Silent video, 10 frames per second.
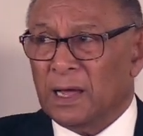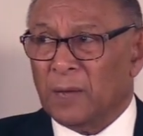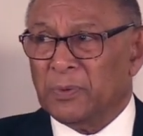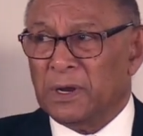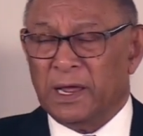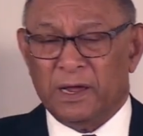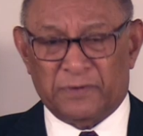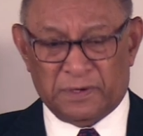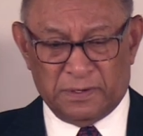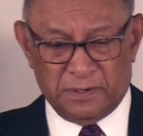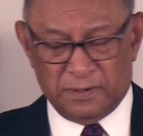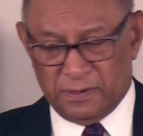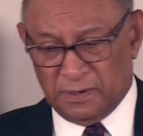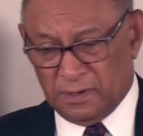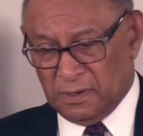up in heaven
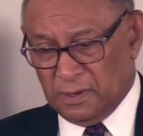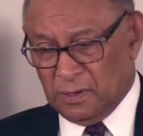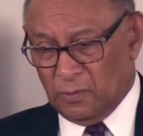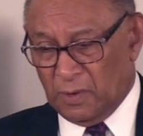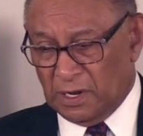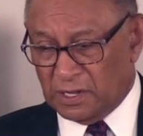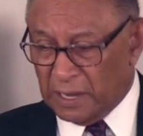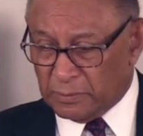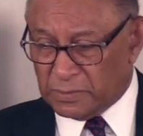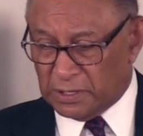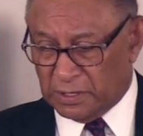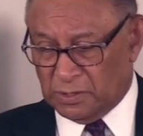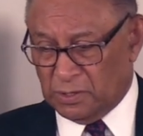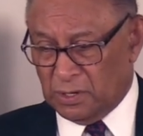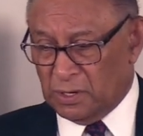when he tempted
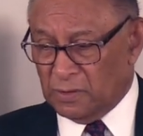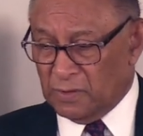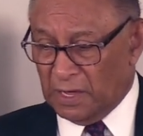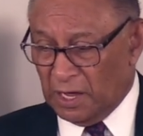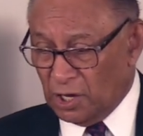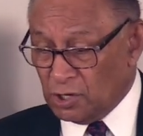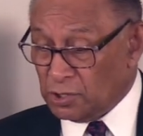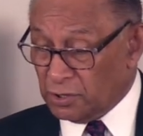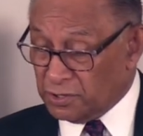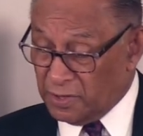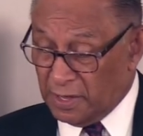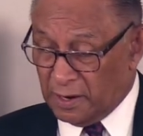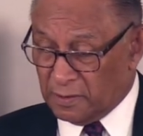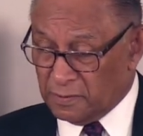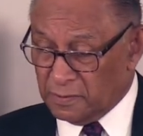the angels
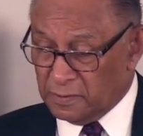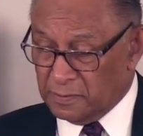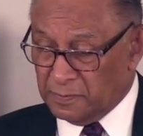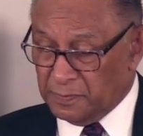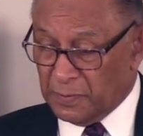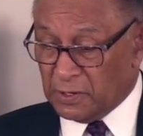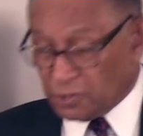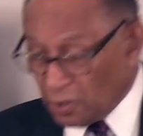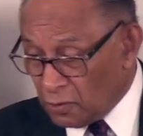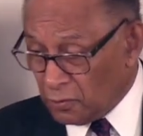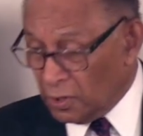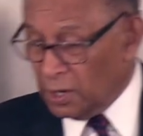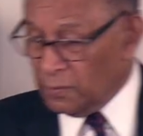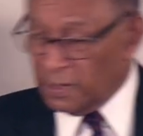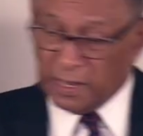there. So,
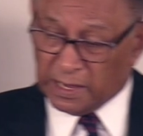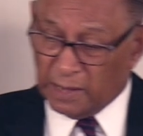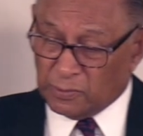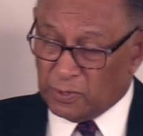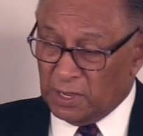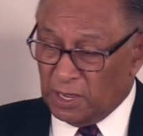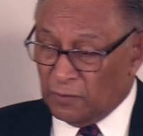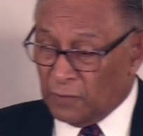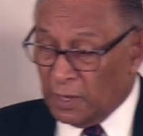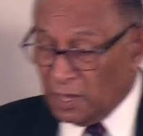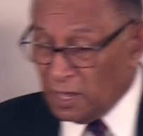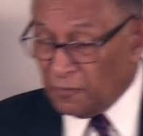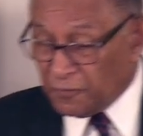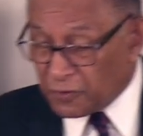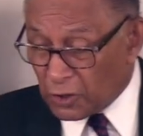when he came to Eve,
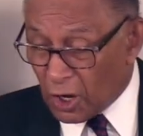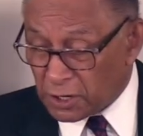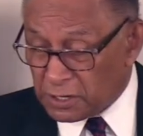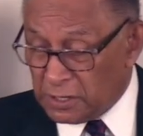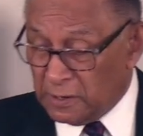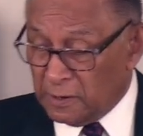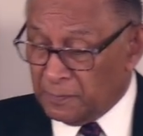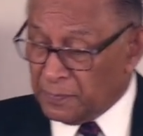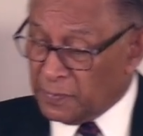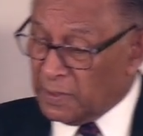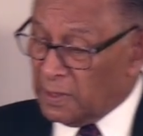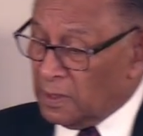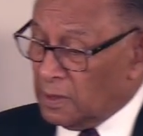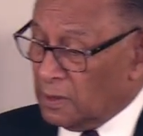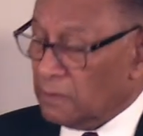Eve thought
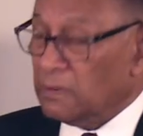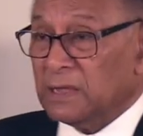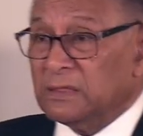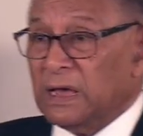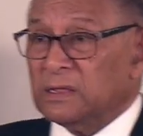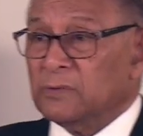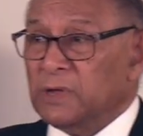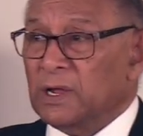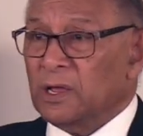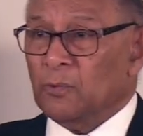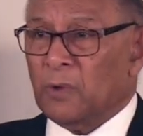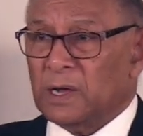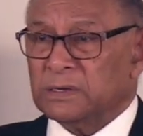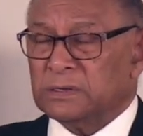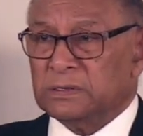that that really
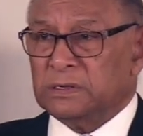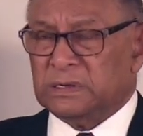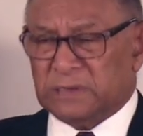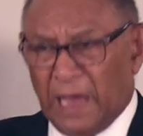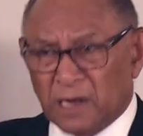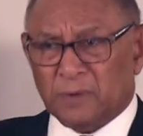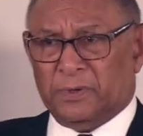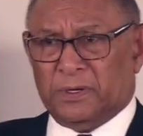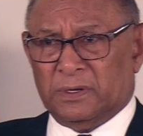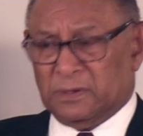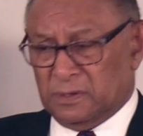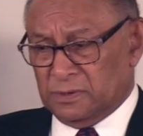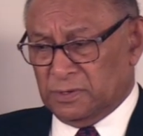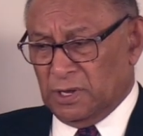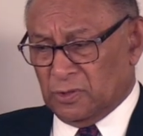was desirable.
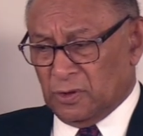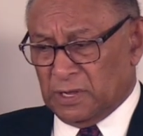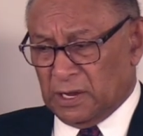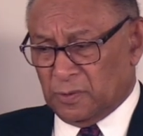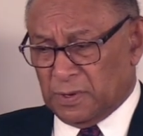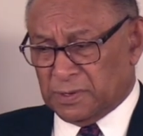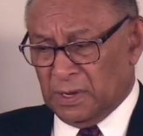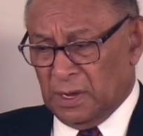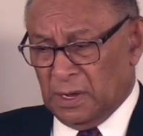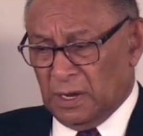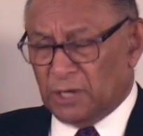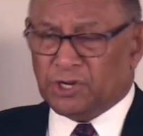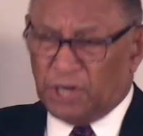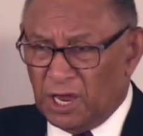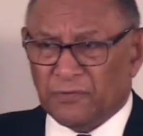She thought that was
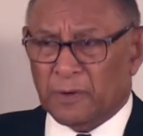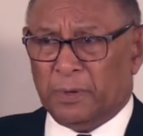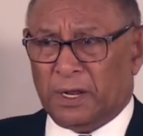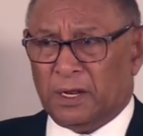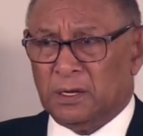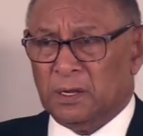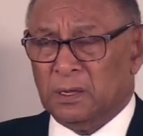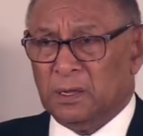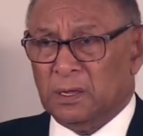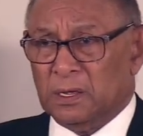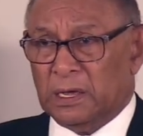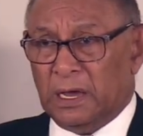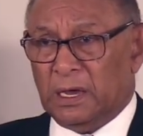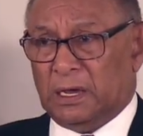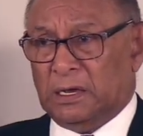achievable.
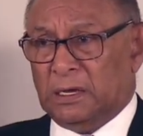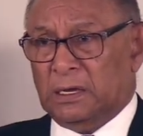Hey,